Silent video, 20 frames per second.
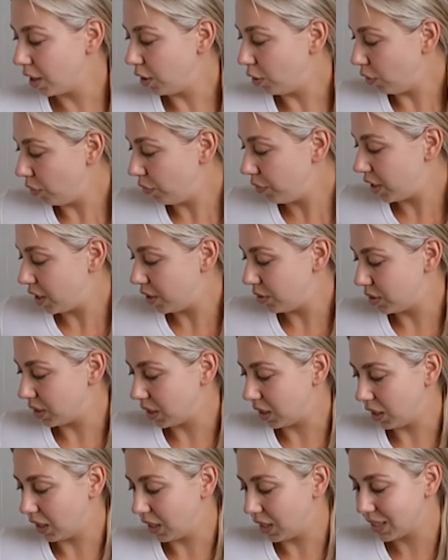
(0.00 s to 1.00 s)
I love
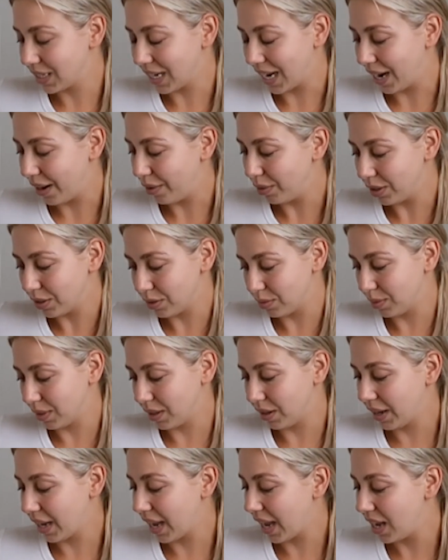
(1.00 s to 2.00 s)
using like a towel or
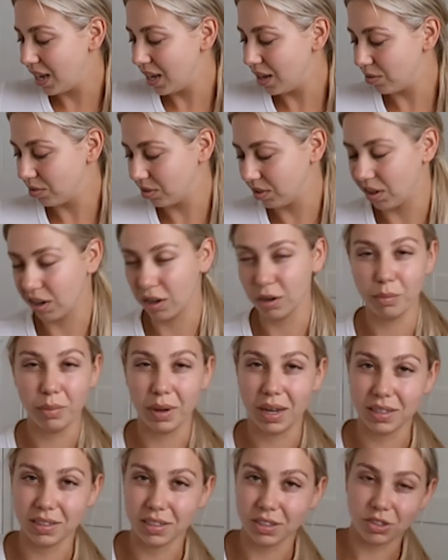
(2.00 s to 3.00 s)
something. I hate using cotton
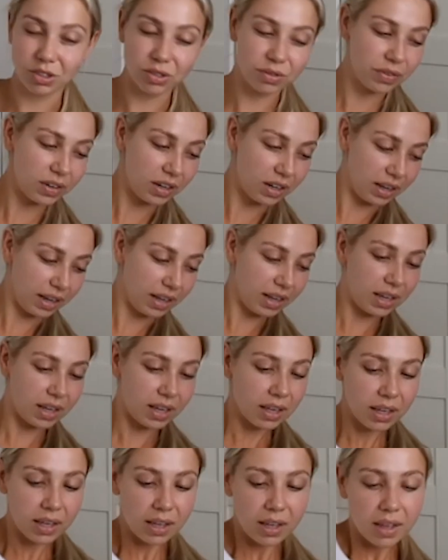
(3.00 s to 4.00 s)
pads. I just feel like
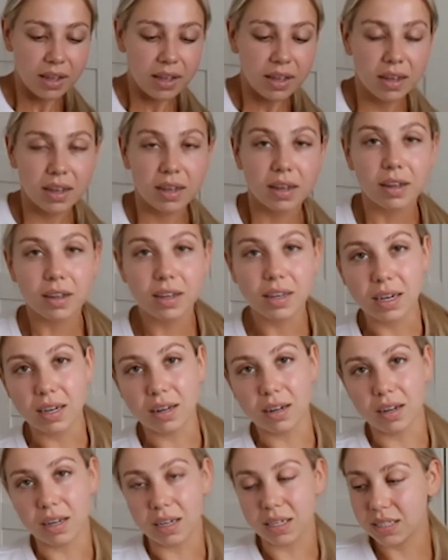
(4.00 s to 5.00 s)
a
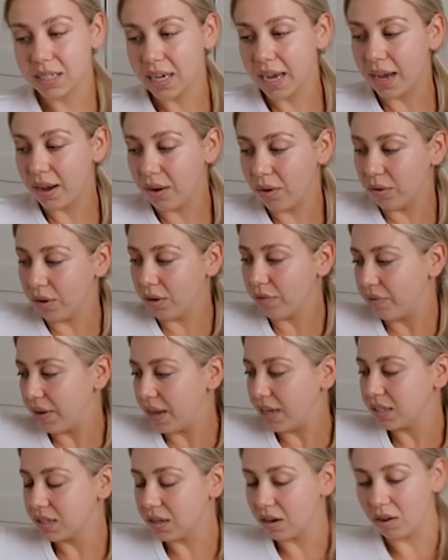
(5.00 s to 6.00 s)
little like towel or
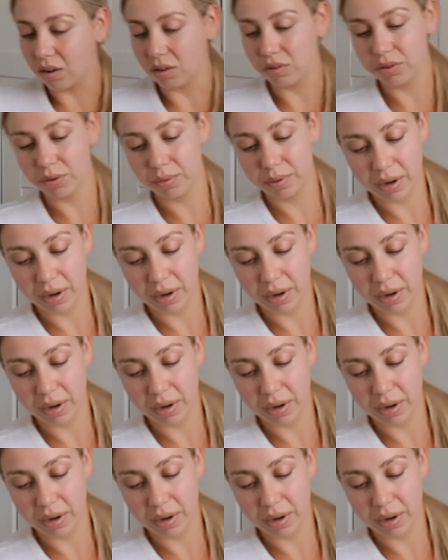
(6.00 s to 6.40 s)
face cloth or